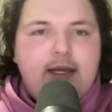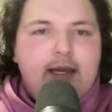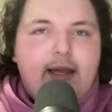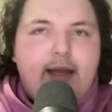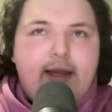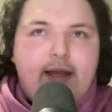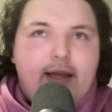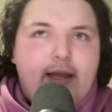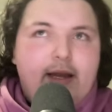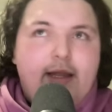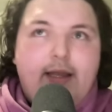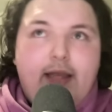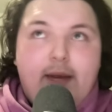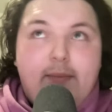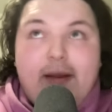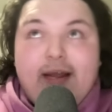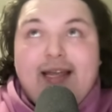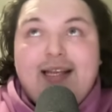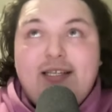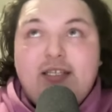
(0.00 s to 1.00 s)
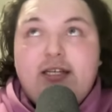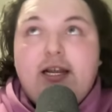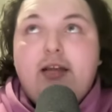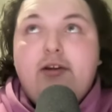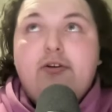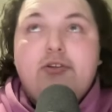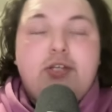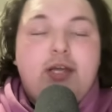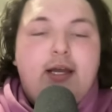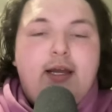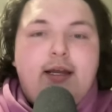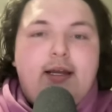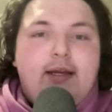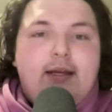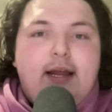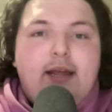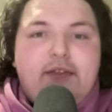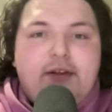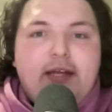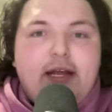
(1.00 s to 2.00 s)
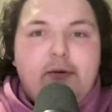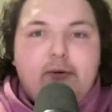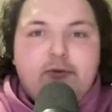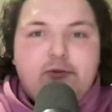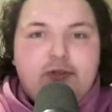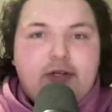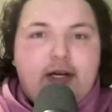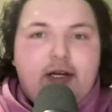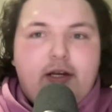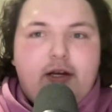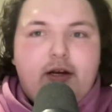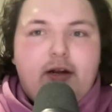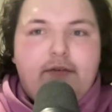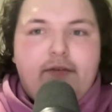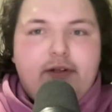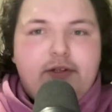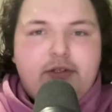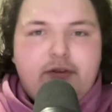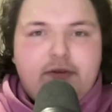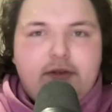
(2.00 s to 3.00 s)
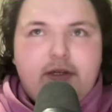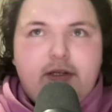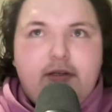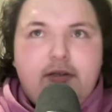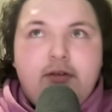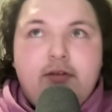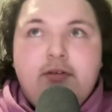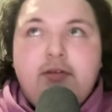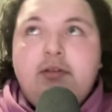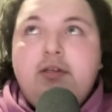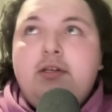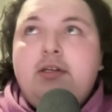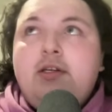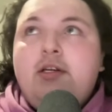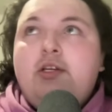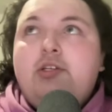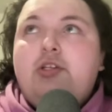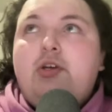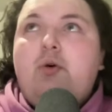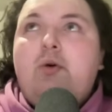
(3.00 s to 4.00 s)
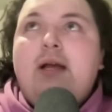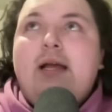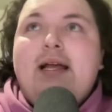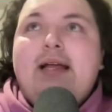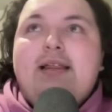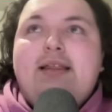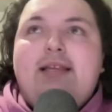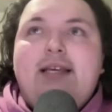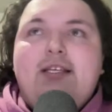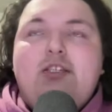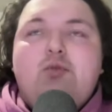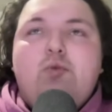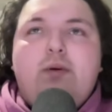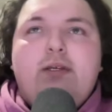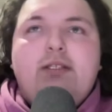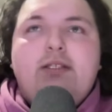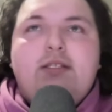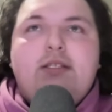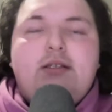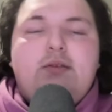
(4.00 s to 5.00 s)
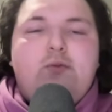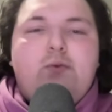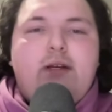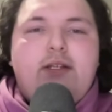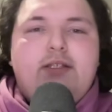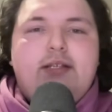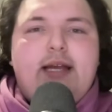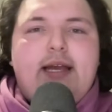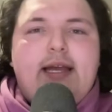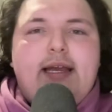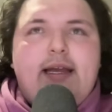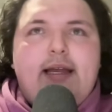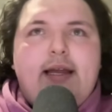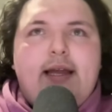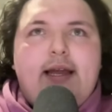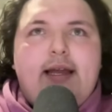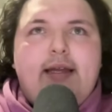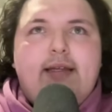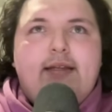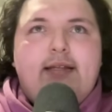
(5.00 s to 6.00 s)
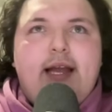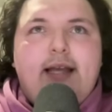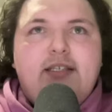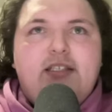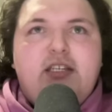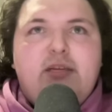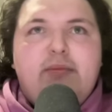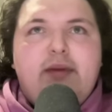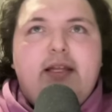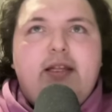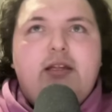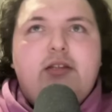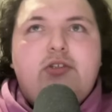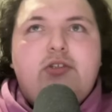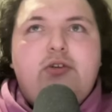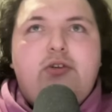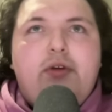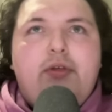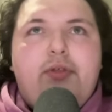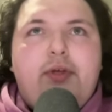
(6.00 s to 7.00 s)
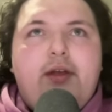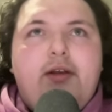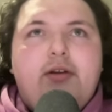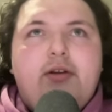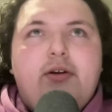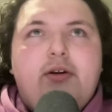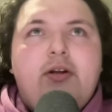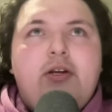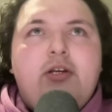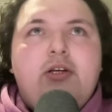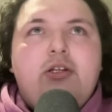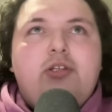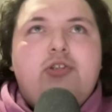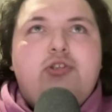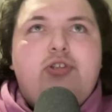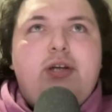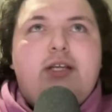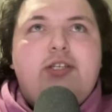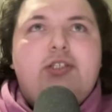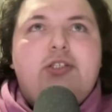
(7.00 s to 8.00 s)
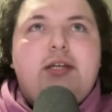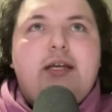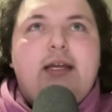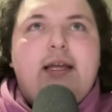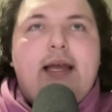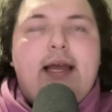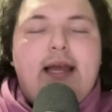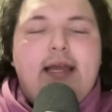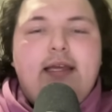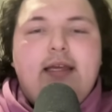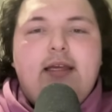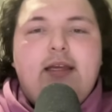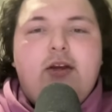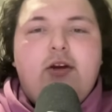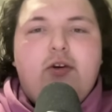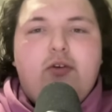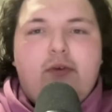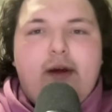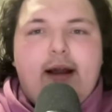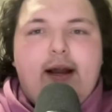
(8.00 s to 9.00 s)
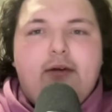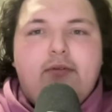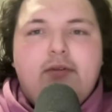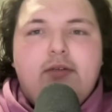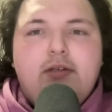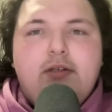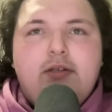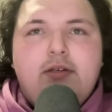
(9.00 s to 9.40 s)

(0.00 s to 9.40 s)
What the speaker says: And again, by his standards, Anthony Edwards was not good offensively. So this was a testament to the Thunder just hanging around.